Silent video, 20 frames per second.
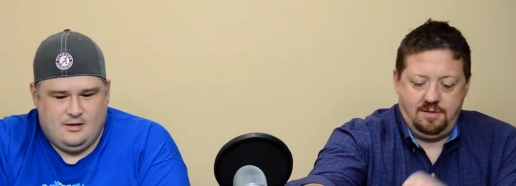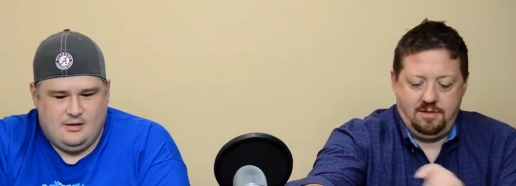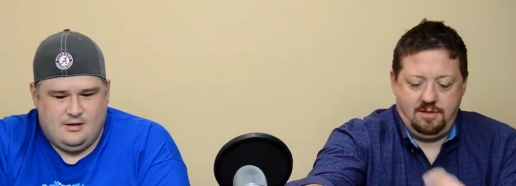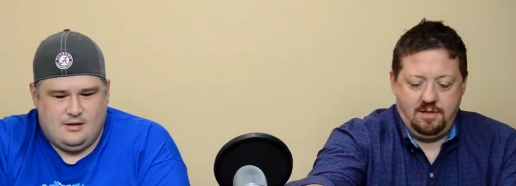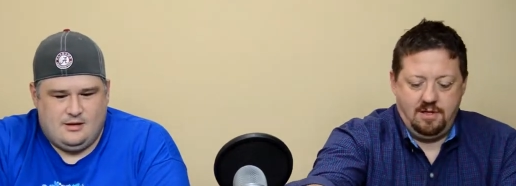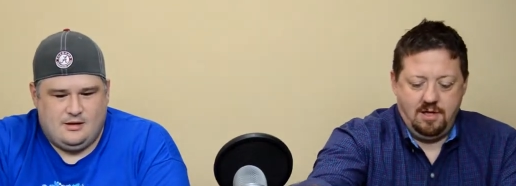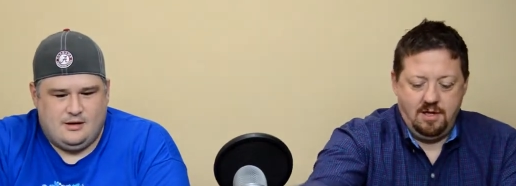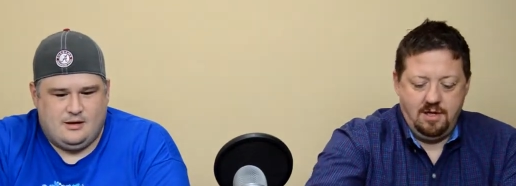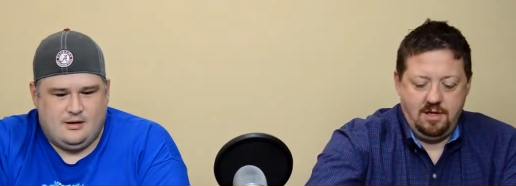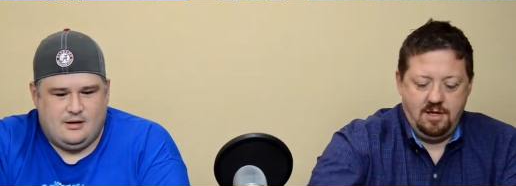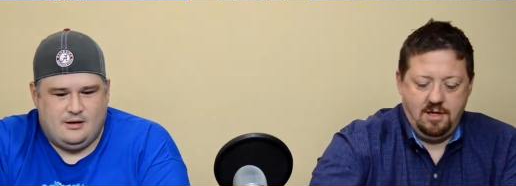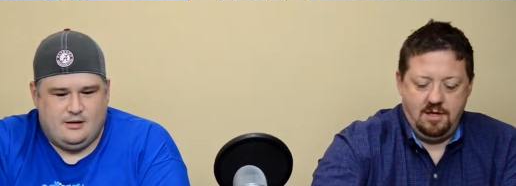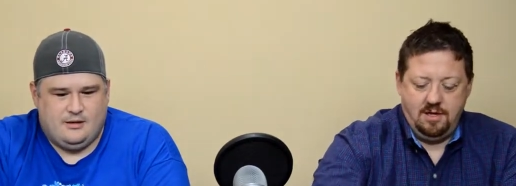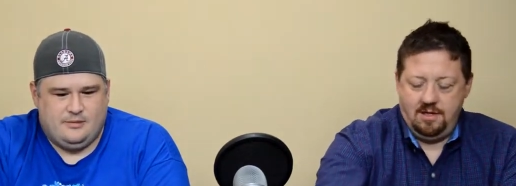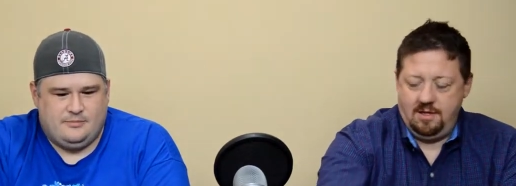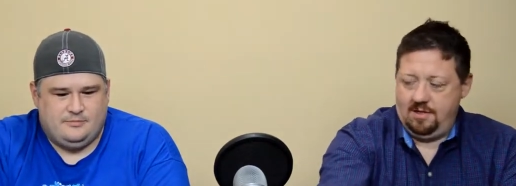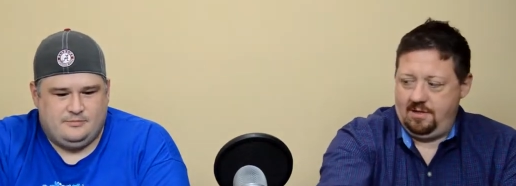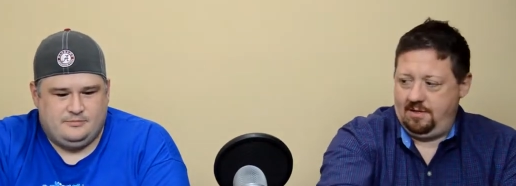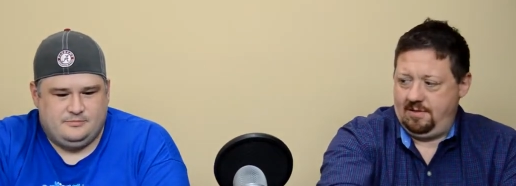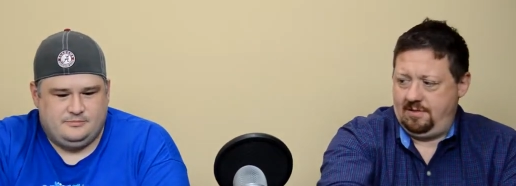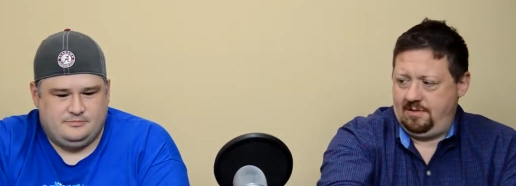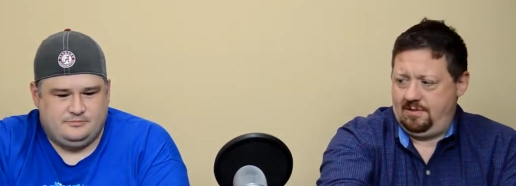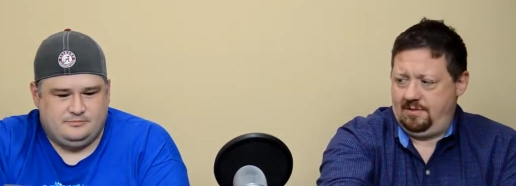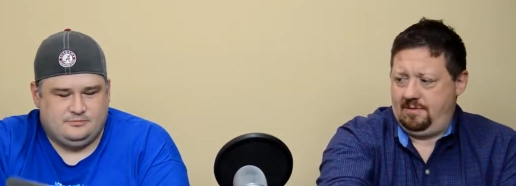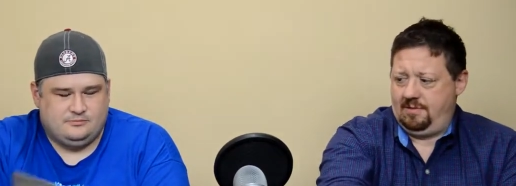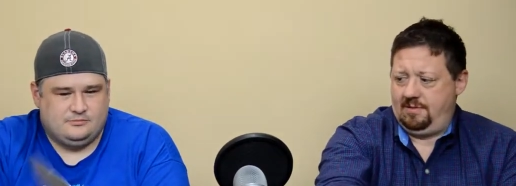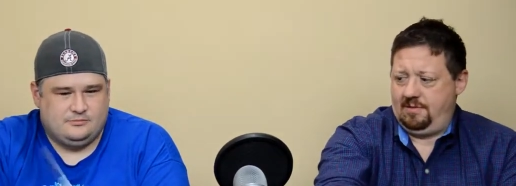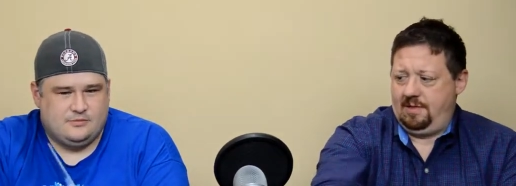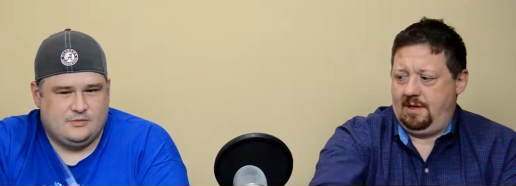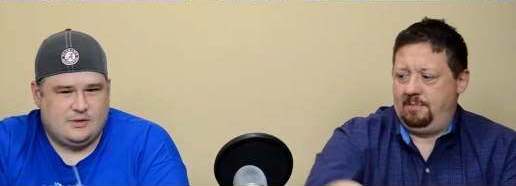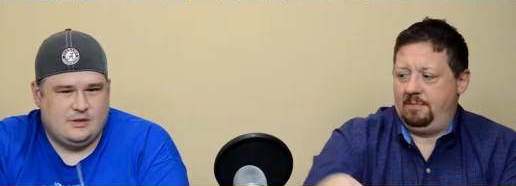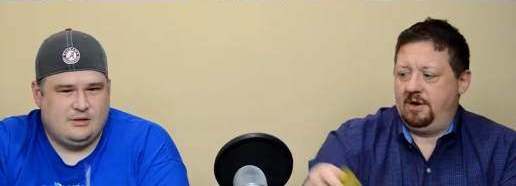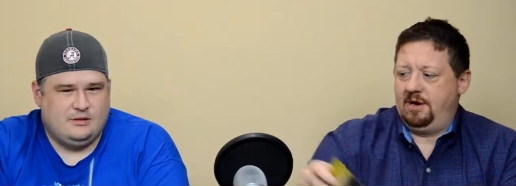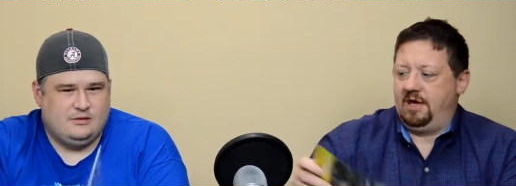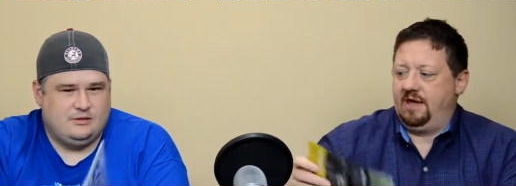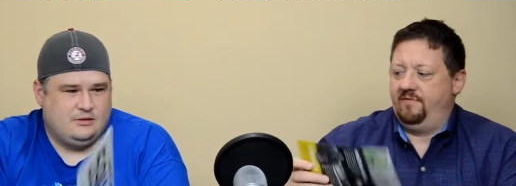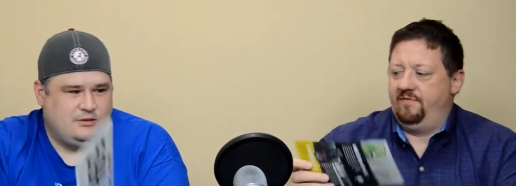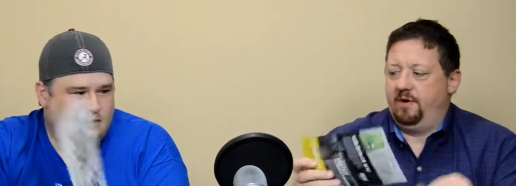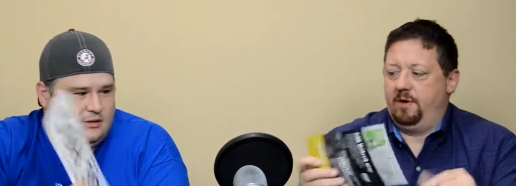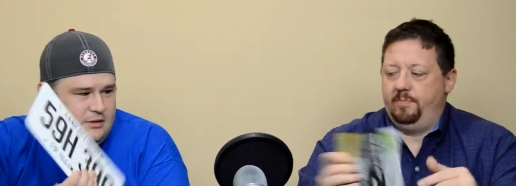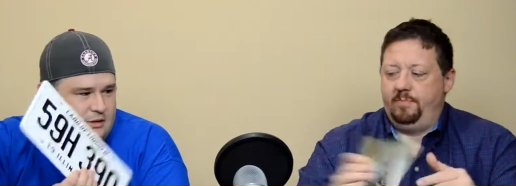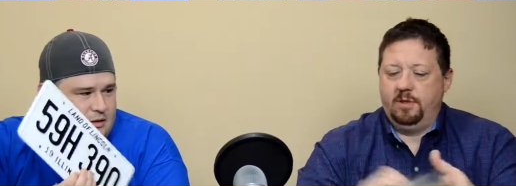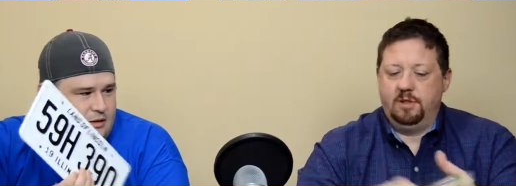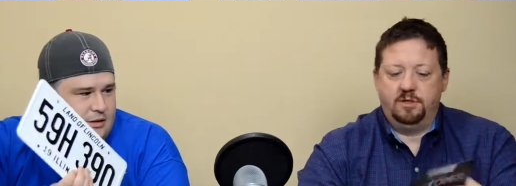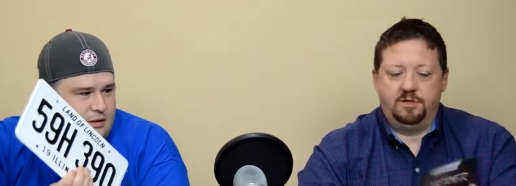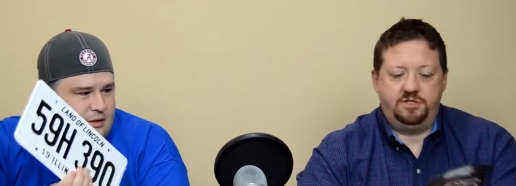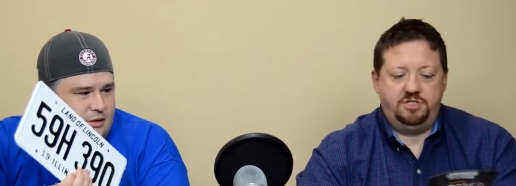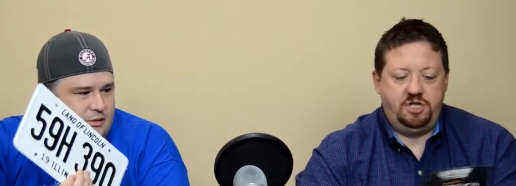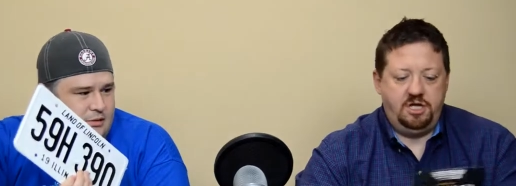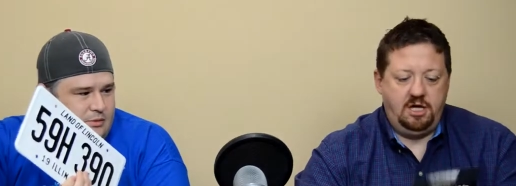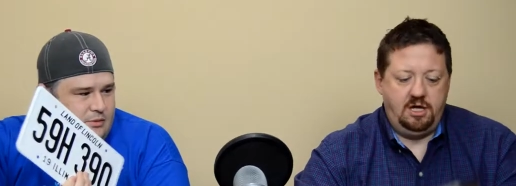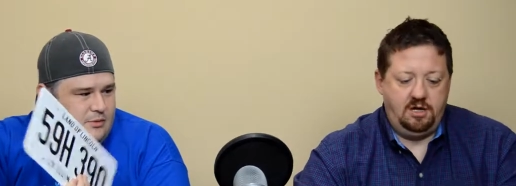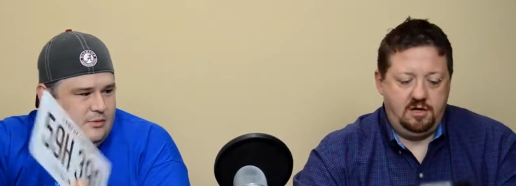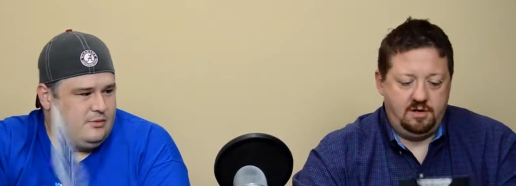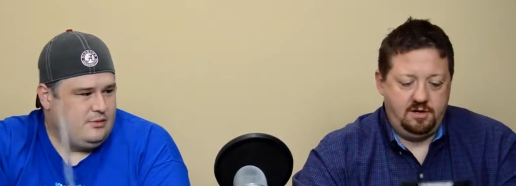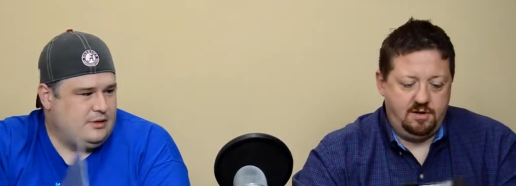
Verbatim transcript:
Speaker 1: Um, I'm gonna give up on cheap.